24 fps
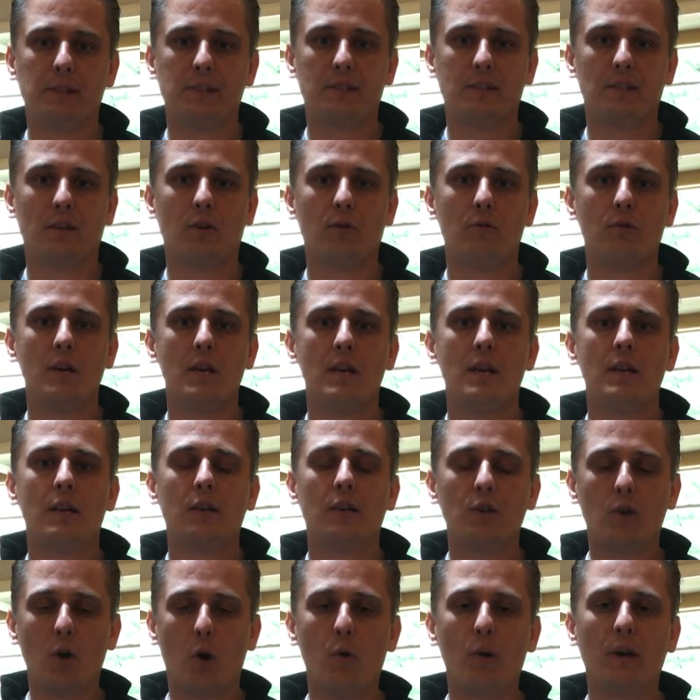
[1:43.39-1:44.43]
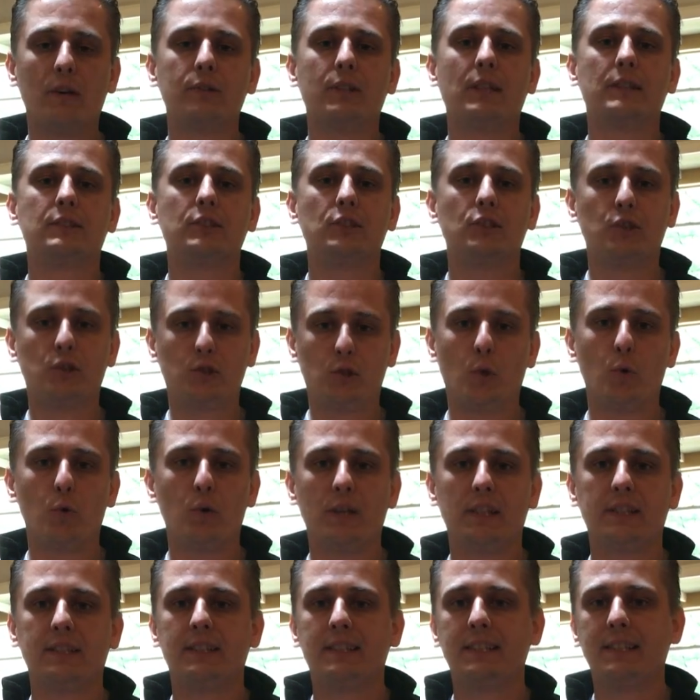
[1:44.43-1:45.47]
So go out there, do
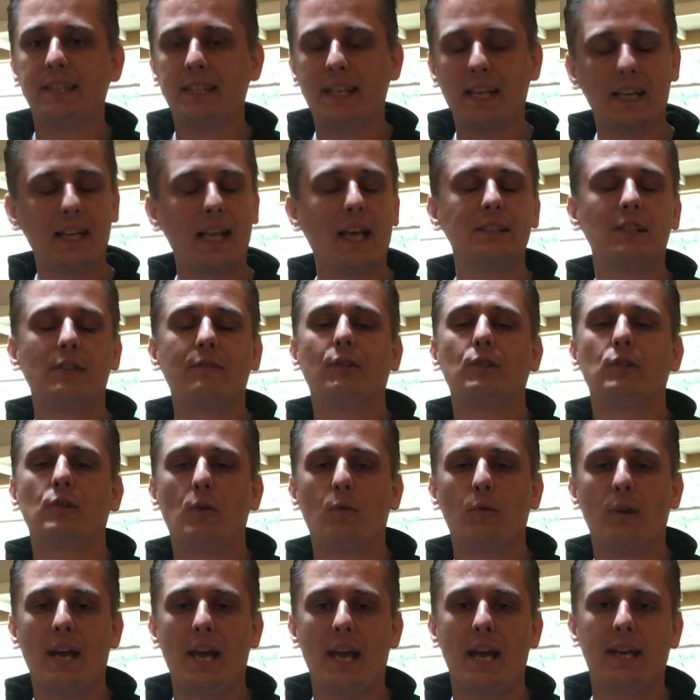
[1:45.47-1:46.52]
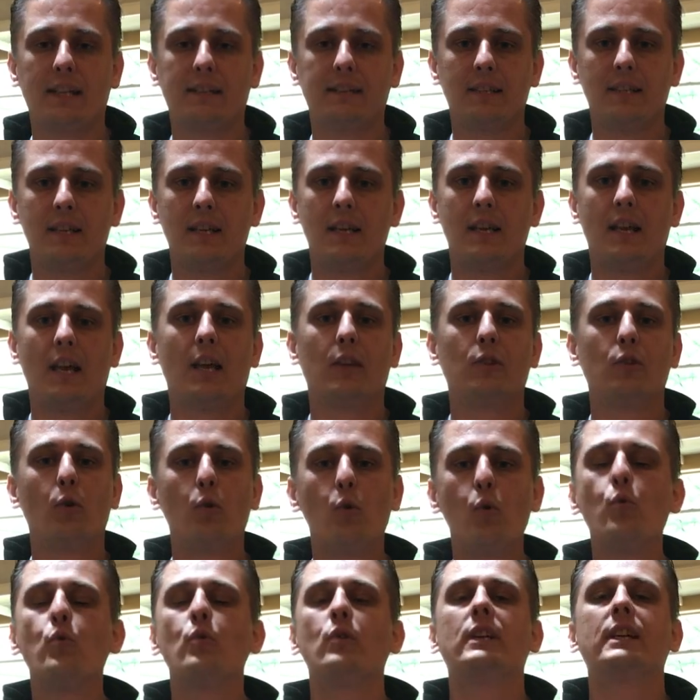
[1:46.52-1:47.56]
it, get out of your own head, and
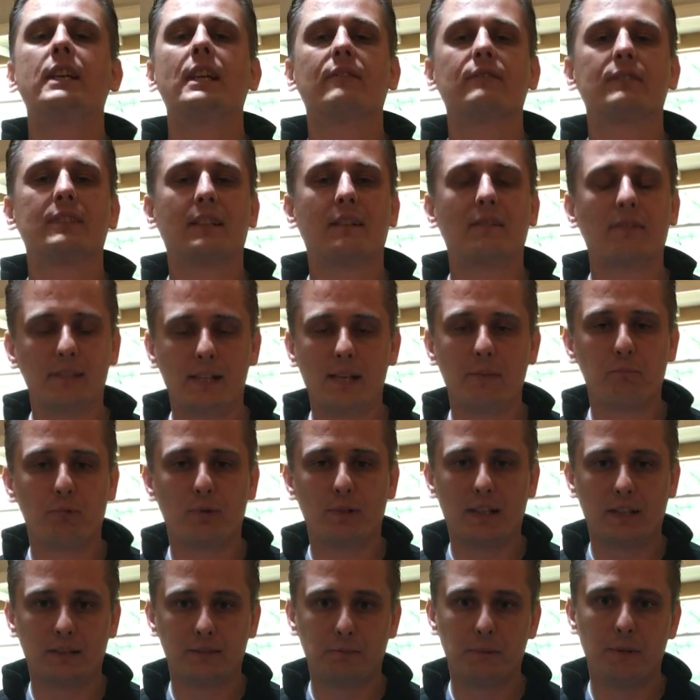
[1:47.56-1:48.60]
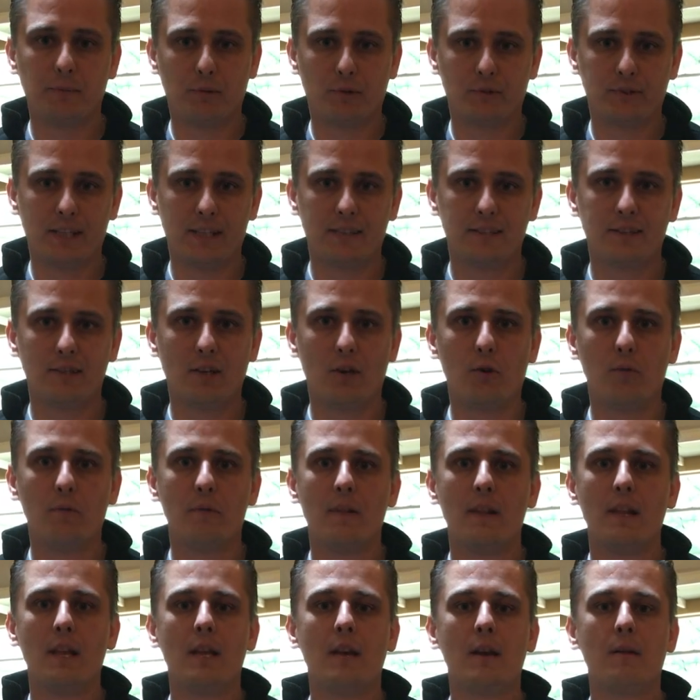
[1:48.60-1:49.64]
who gives a crap what other people think? So
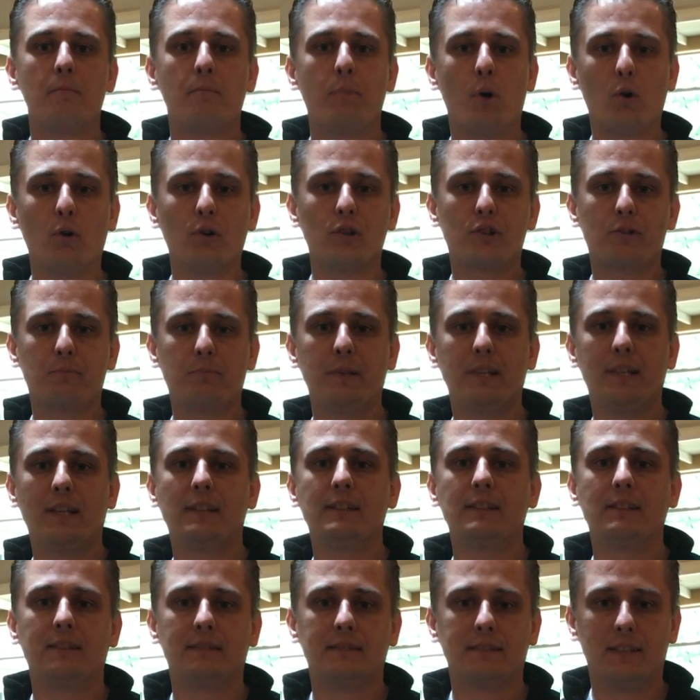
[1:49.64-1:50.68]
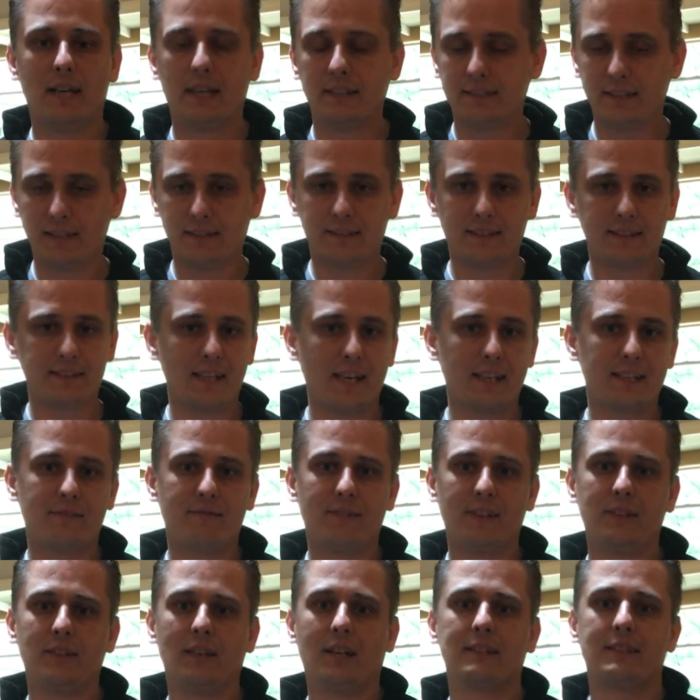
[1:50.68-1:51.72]
Polish Peter. Until the next
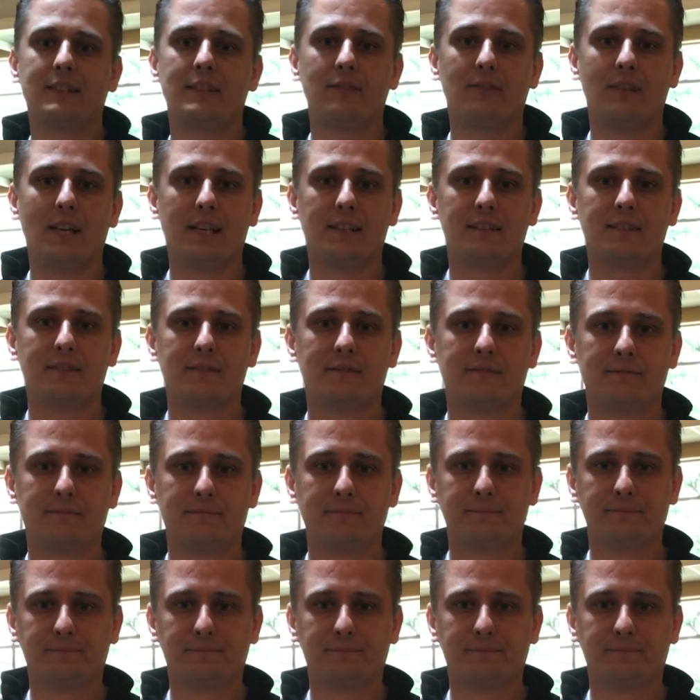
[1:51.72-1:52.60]
video, I'll see you guys.